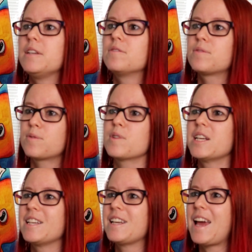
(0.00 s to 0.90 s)
in and
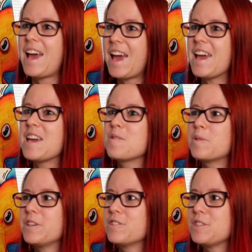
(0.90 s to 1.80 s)
freaking hate
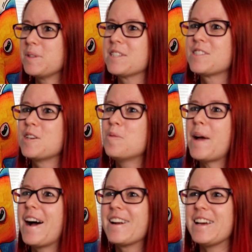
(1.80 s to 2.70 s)
what you're doing so
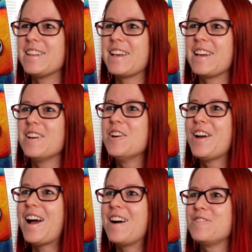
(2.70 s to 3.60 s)
bad, and they
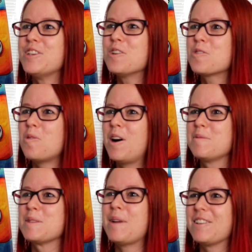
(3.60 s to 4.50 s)
have no
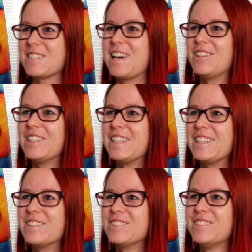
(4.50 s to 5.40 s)
qualms about telling
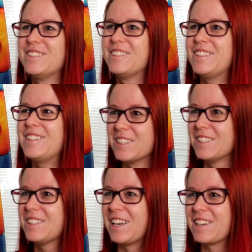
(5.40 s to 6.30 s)
you.
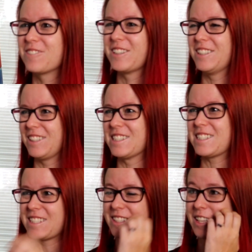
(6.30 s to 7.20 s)
Like,
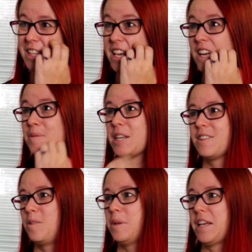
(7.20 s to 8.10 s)
realistically, like, they come in
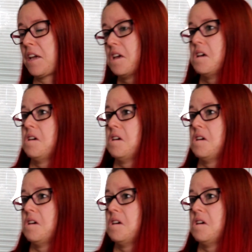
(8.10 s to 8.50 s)
and they'll be like,